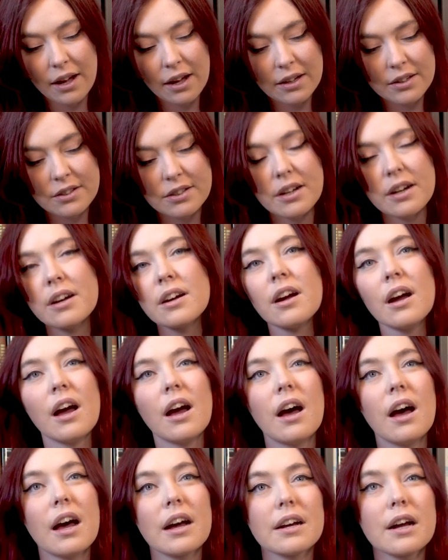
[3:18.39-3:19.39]
So
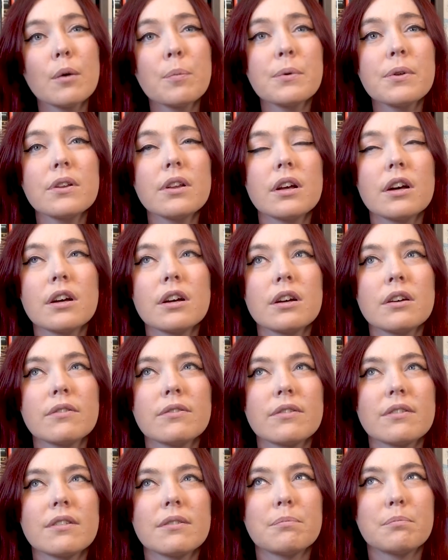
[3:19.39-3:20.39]
a couple
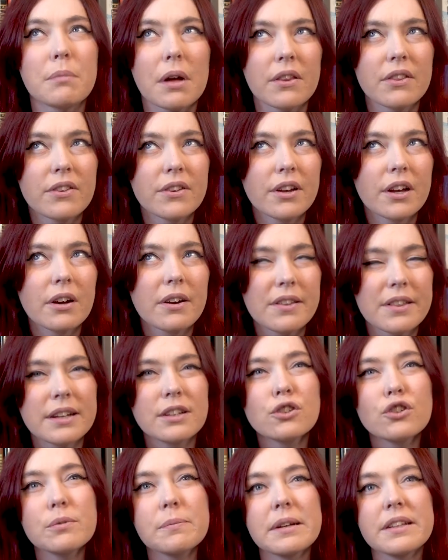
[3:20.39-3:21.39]
of months ago, I
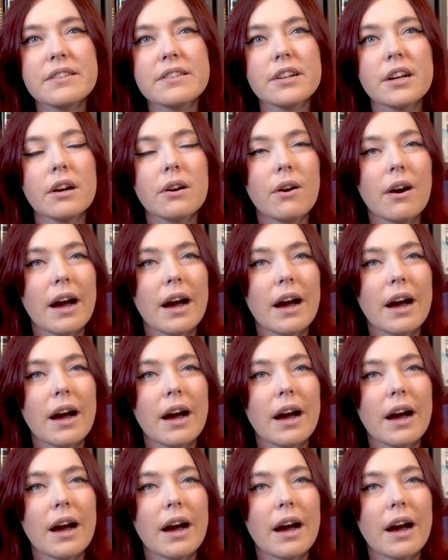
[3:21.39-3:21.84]
think 2 months ago,